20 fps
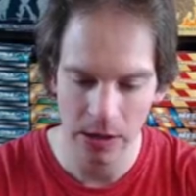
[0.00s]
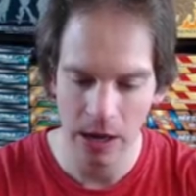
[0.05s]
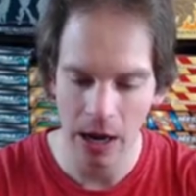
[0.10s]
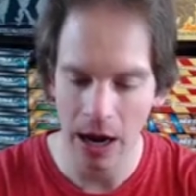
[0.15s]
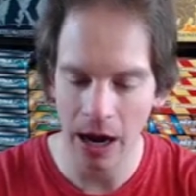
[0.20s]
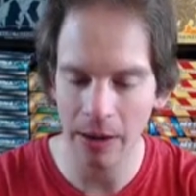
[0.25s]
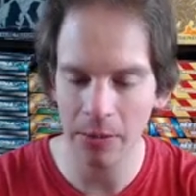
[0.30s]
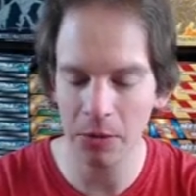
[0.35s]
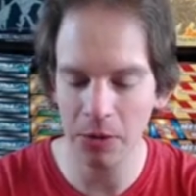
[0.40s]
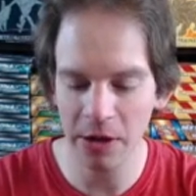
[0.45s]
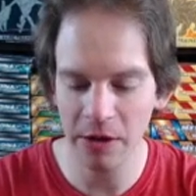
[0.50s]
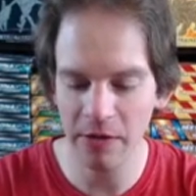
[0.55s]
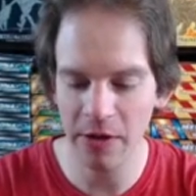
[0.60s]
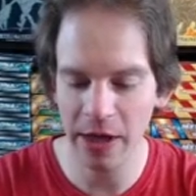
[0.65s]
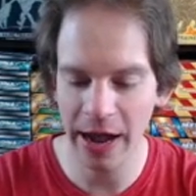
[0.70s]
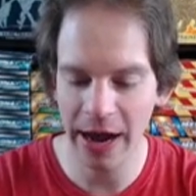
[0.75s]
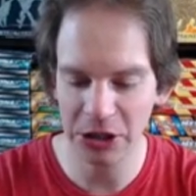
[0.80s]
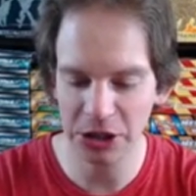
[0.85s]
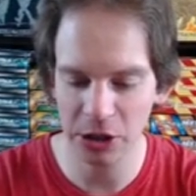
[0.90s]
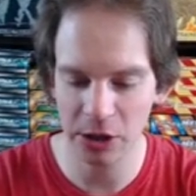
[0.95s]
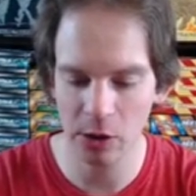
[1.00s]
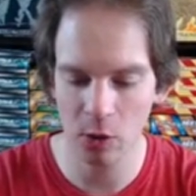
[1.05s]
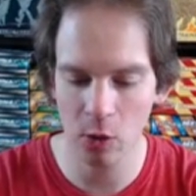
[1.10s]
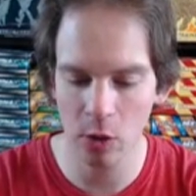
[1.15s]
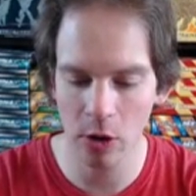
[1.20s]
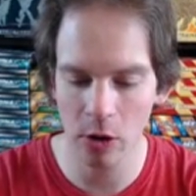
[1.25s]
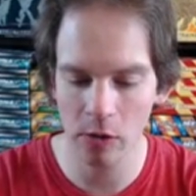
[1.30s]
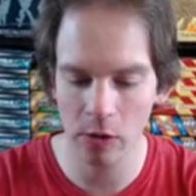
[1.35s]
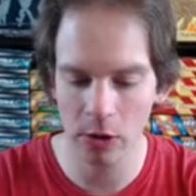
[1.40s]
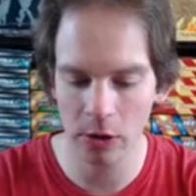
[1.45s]
I believe they actually
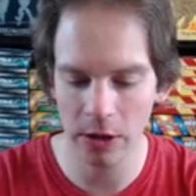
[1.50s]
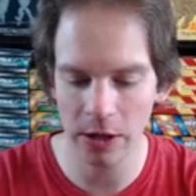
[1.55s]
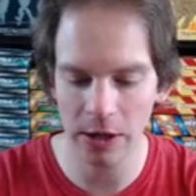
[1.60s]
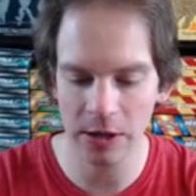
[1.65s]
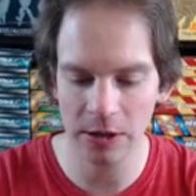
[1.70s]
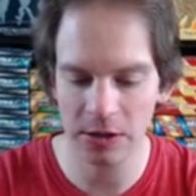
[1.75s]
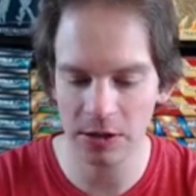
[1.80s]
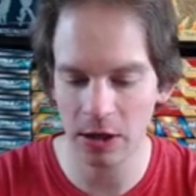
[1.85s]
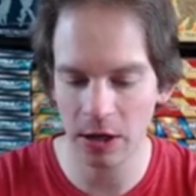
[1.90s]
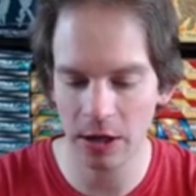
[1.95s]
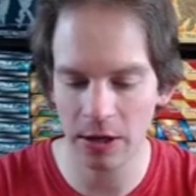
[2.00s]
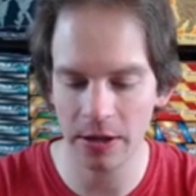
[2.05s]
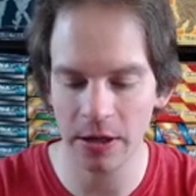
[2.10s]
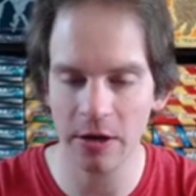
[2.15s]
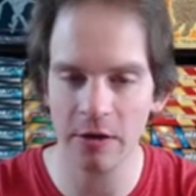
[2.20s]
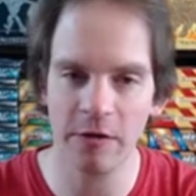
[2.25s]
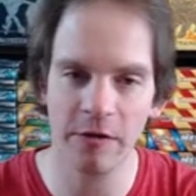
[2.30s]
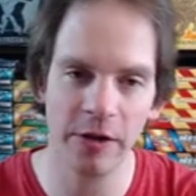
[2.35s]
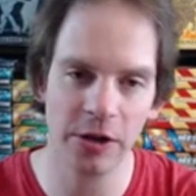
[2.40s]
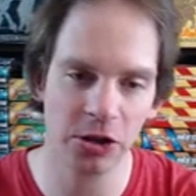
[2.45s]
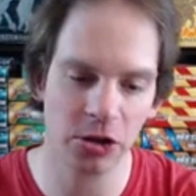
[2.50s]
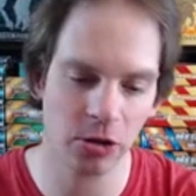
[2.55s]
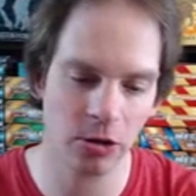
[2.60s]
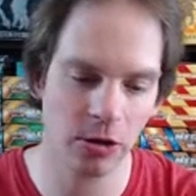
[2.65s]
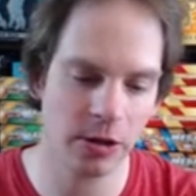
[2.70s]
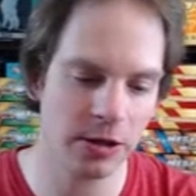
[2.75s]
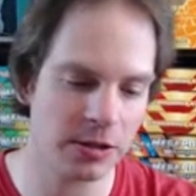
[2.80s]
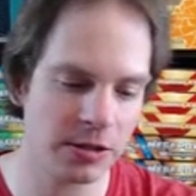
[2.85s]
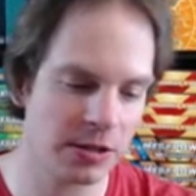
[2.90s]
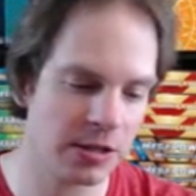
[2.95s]
were released on the official
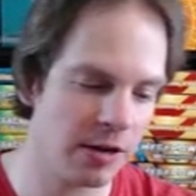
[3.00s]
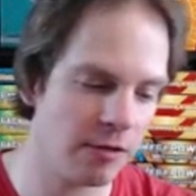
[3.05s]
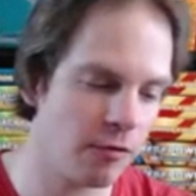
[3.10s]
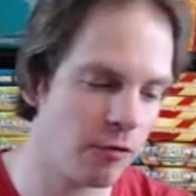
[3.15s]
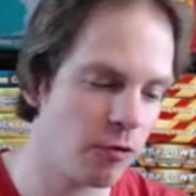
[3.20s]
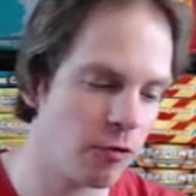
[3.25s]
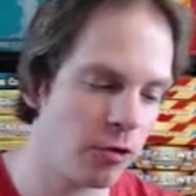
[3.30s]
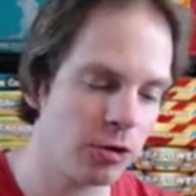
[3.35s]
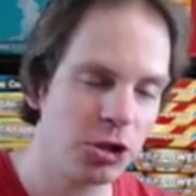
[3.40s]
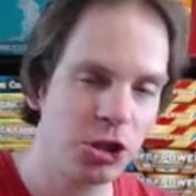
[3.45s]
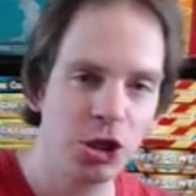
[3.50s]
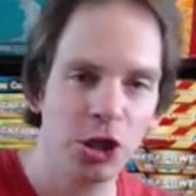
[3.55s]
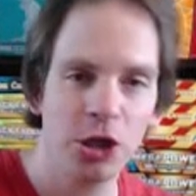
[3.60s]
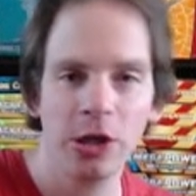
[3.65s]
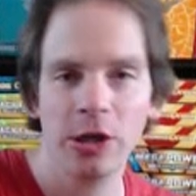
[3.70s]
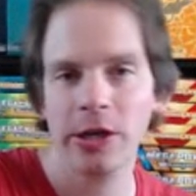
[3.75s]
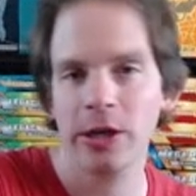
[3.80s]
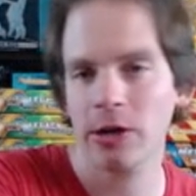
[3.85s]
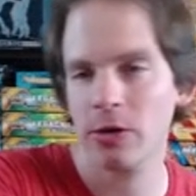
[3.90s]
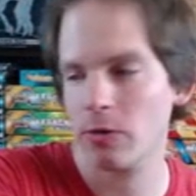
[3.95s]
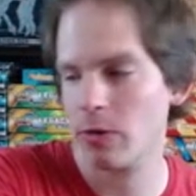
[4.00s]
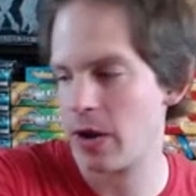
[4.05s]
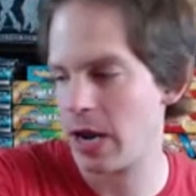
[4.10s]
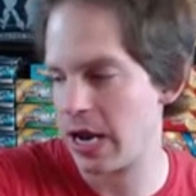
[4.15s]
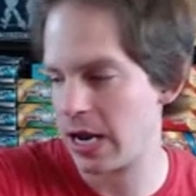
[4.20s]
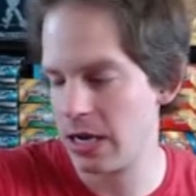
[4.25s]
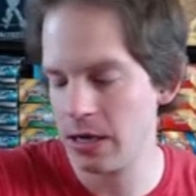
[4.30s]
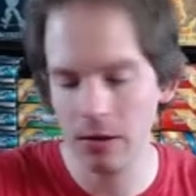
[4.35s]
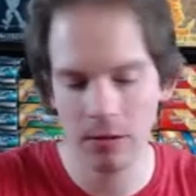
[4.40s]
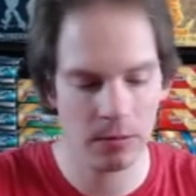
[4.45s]
release date for Chilling
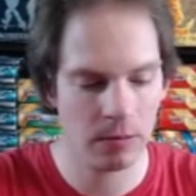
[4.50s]
Reign.